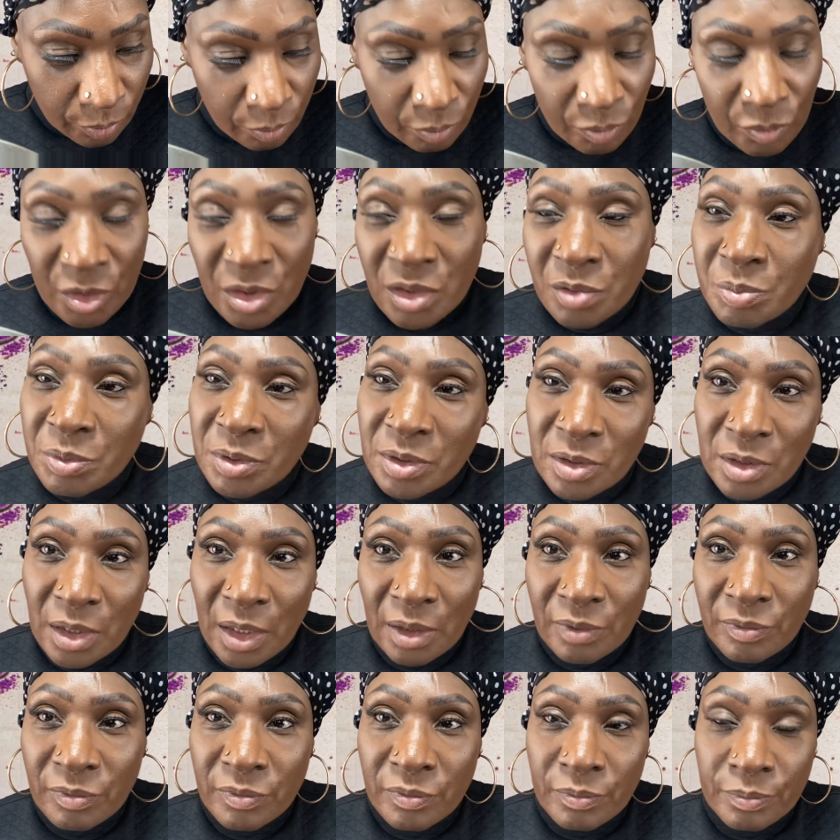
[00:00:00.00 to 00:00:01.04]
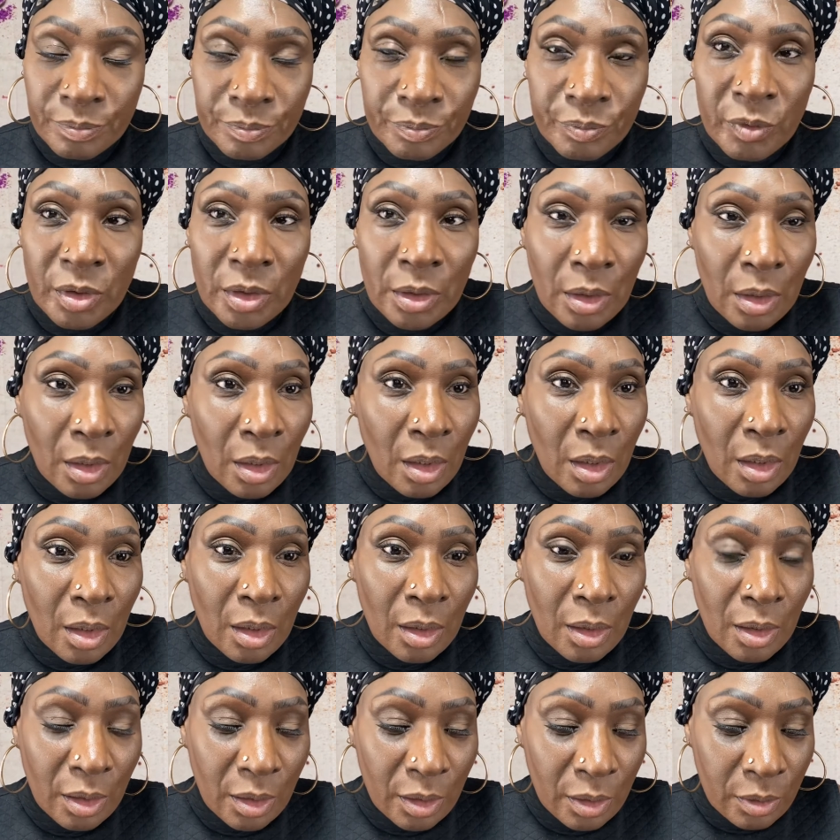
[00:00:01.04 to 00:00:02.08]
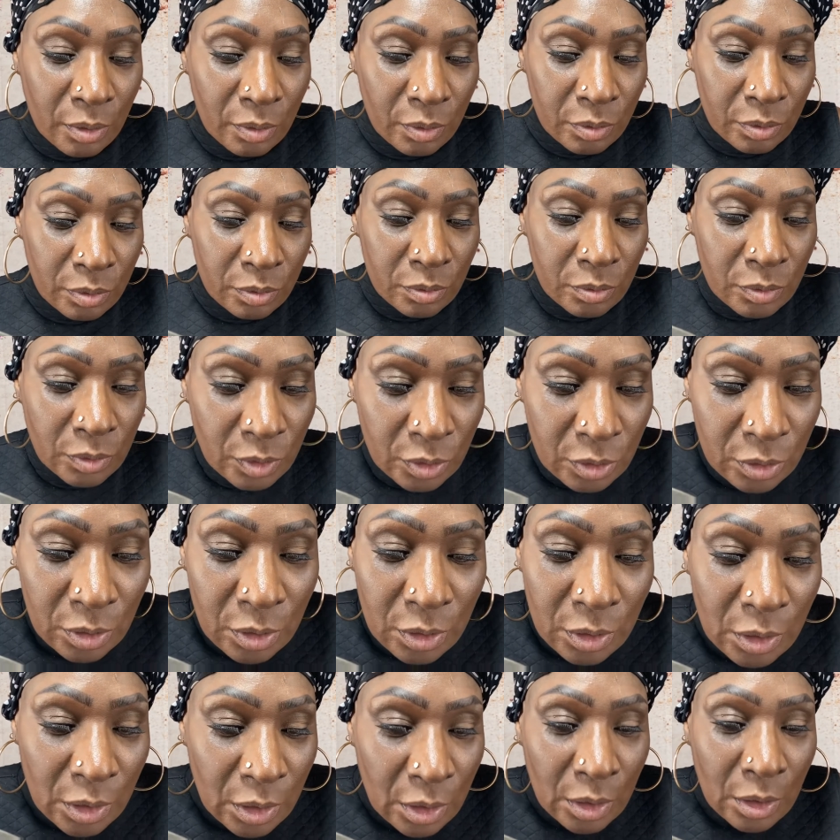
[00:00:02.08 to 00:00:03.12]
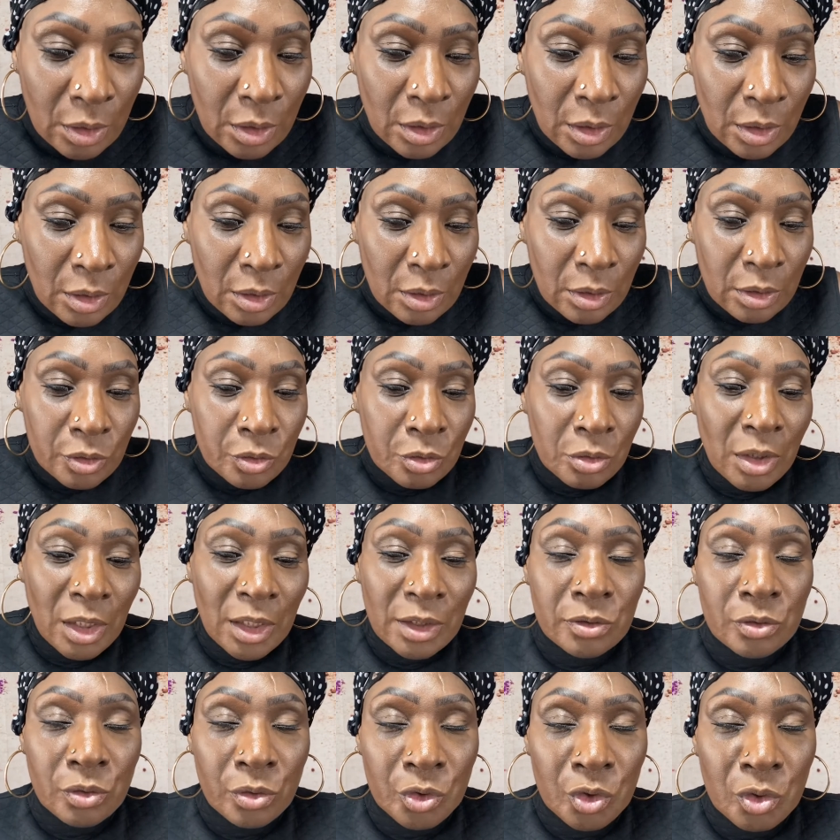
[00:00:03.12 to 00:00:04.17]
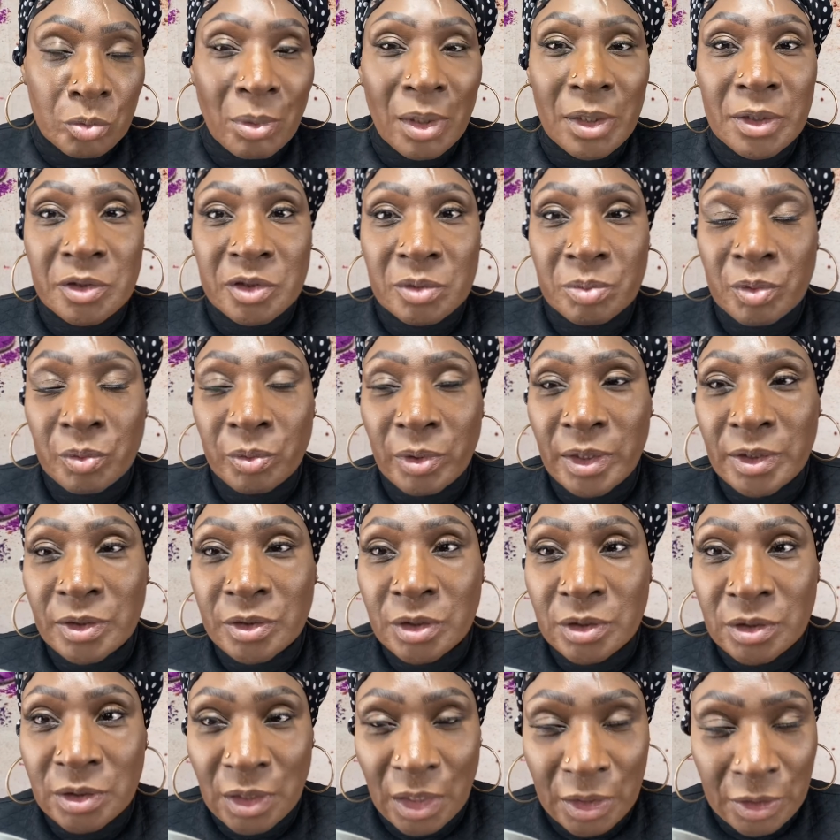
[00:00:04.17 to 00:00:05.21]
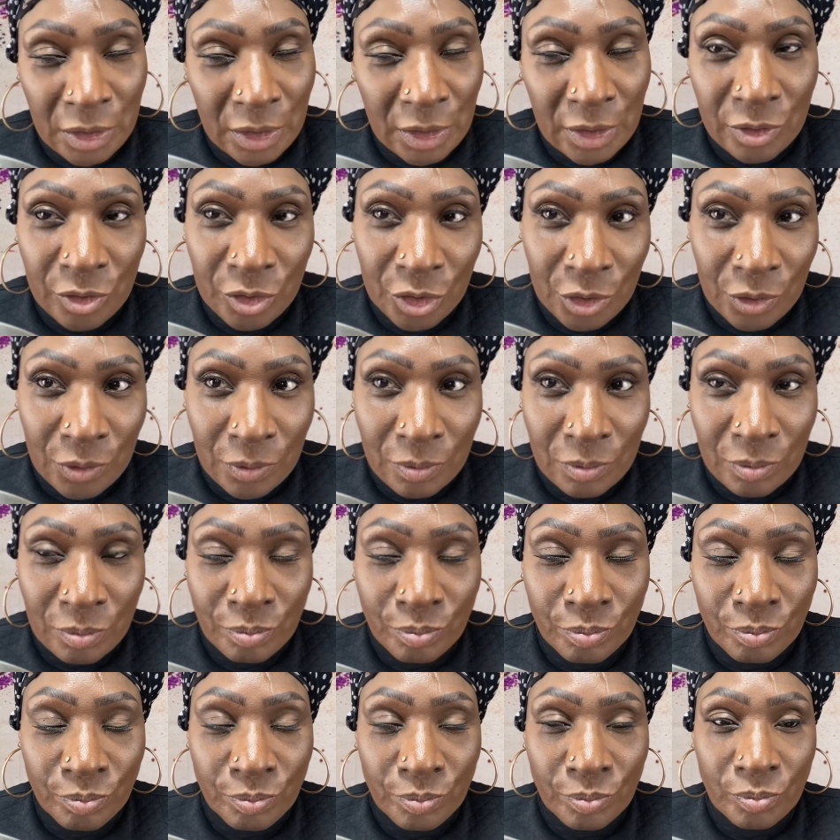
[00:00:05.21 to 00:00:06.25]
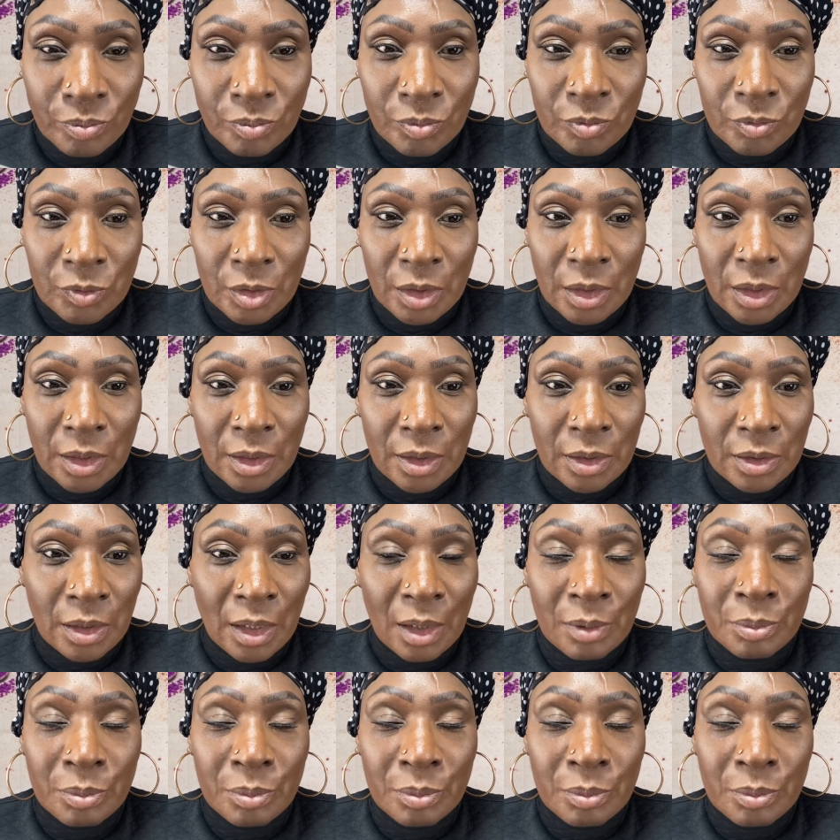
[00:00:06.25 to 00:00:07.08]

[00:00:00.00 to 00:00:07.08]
just be safe. Because you guys know you're my inspiration, and I need you. And I